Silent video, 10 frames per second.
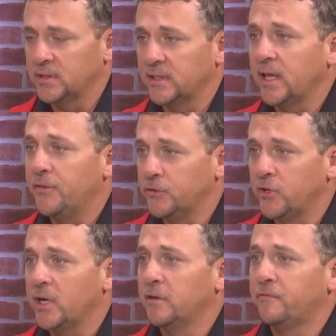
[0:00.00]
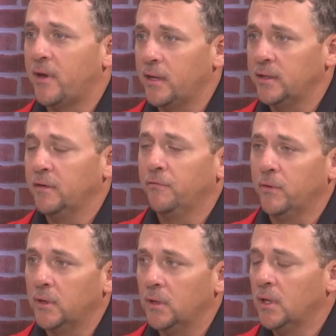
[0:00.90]
things like that. They're mm-hmm. trying to find
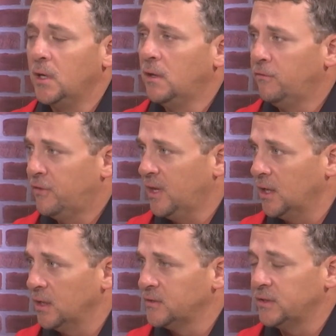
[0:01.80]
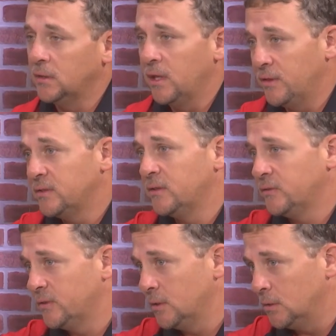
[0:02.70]
different things, and, and this
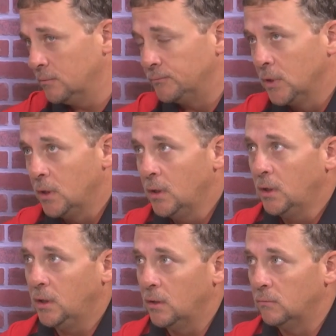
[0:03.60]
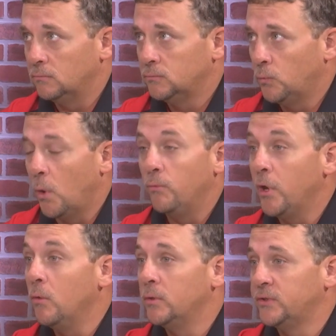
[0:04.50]
is a you know, won't
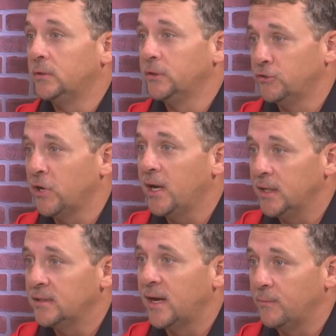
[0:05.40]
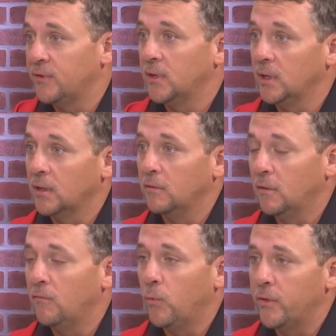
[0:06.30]
know until you try it type thing
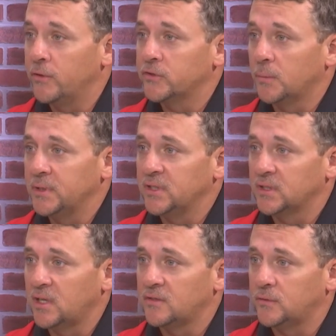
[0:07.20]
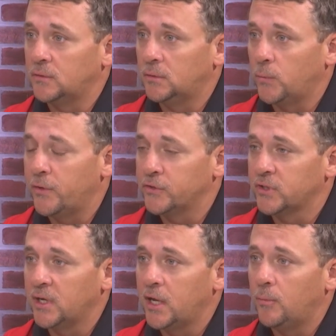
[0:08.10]
of whether it's going to be successful and whether it's
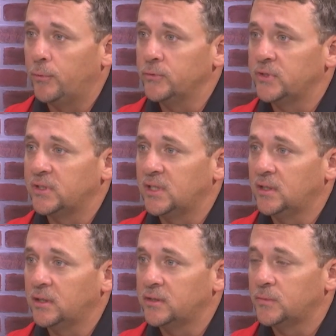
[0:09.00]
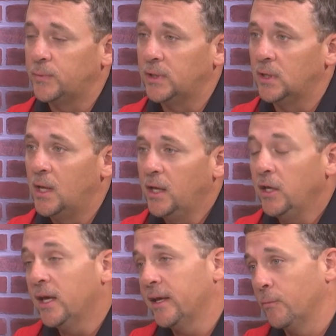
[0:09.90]
going to help boost attendance. But
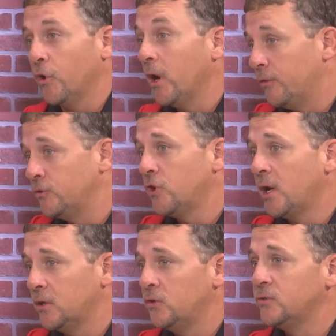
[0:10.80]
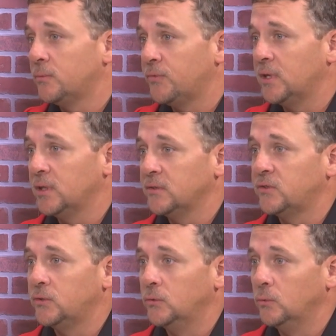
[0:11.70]
you got to give them credit; they're trying to do some things
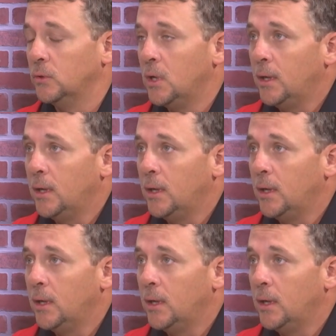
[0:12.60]
to